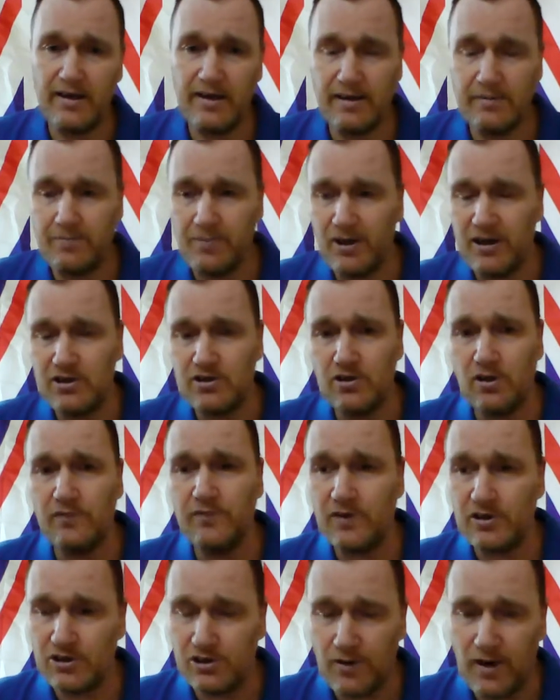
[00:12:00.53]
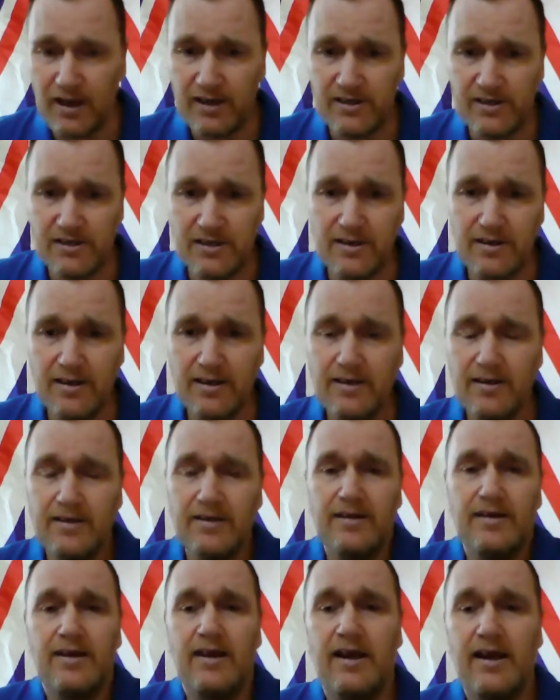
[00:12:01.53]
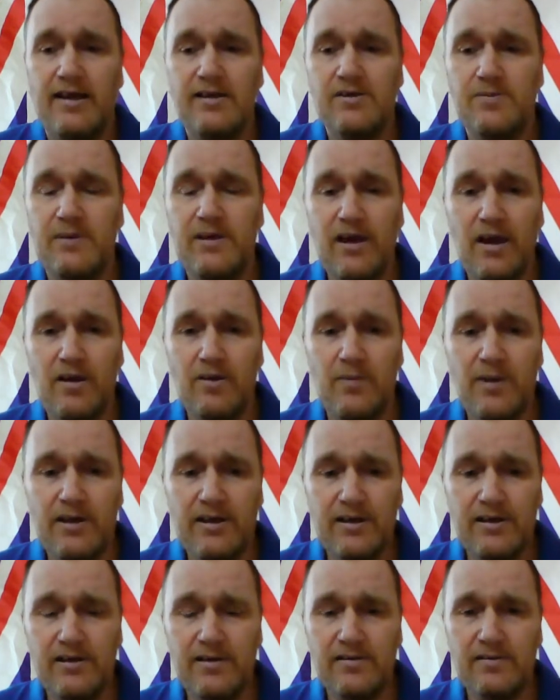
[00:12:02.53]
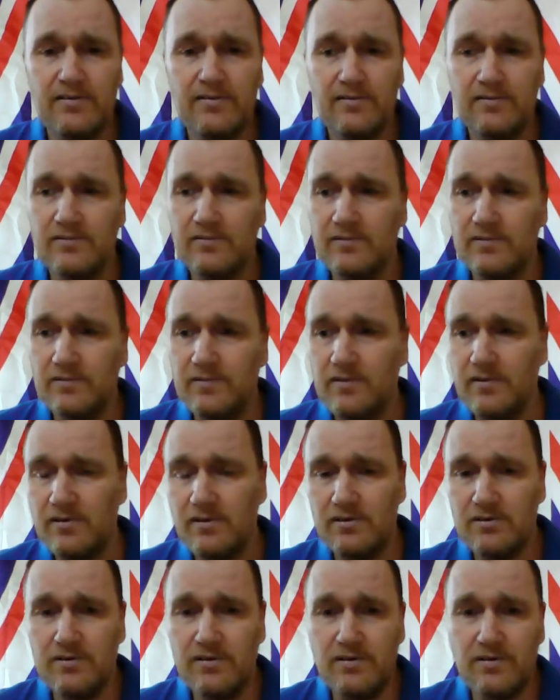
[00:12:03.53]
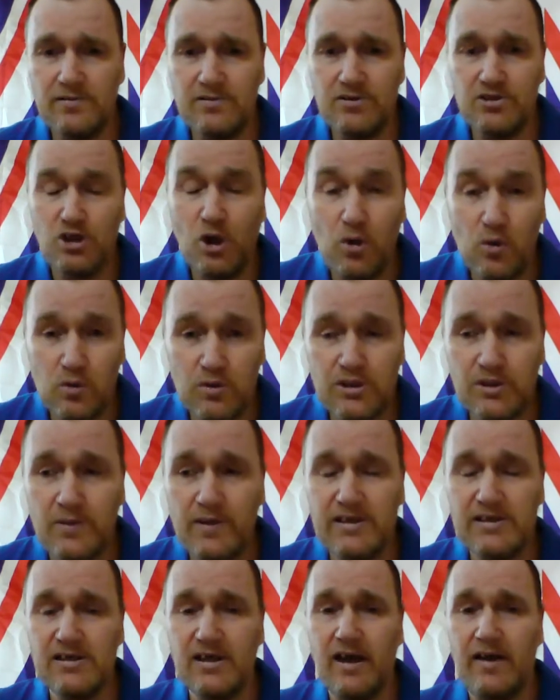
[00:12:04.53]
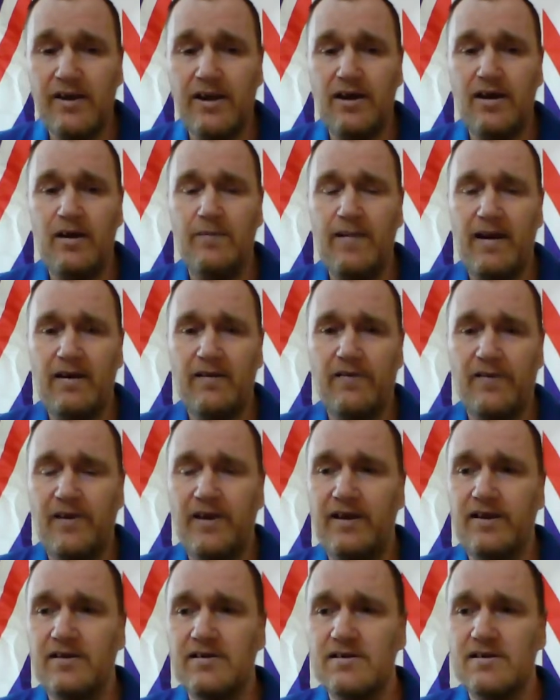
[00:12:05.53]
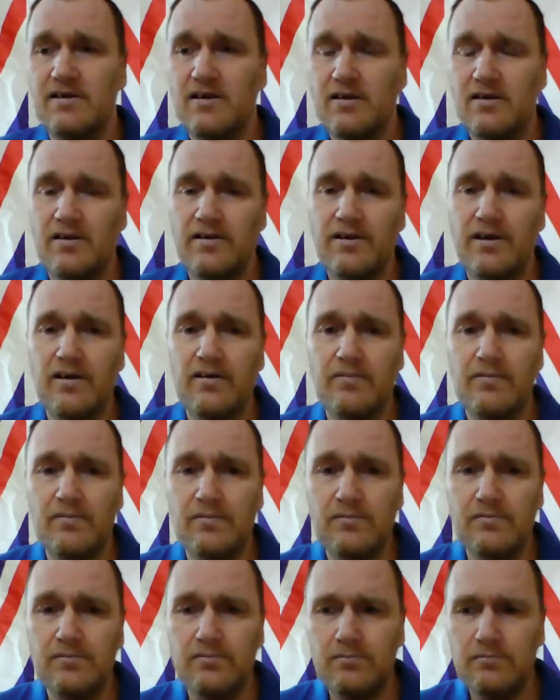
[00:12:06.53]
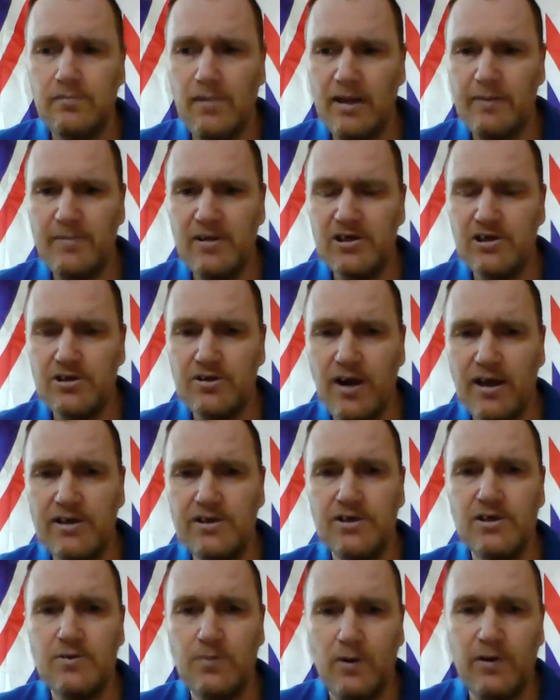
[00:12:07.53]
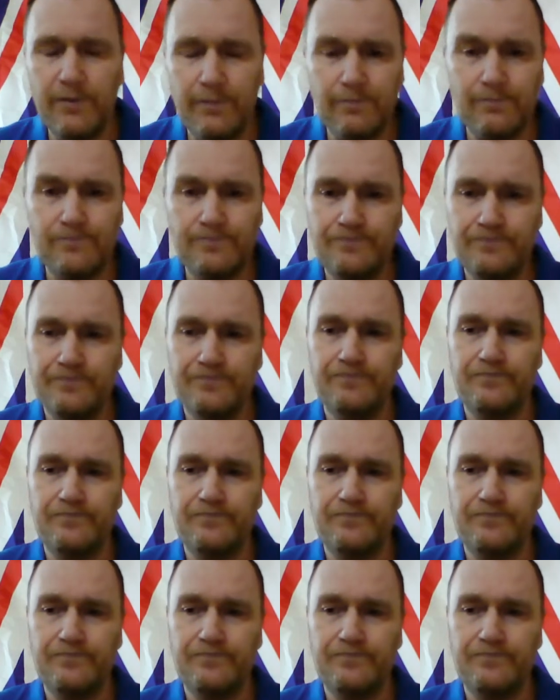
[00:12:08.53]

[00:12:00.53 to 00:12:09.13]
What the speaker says: and that it brings on the trust, and we know we can talk to each other about things that maybe strangers wouldn't.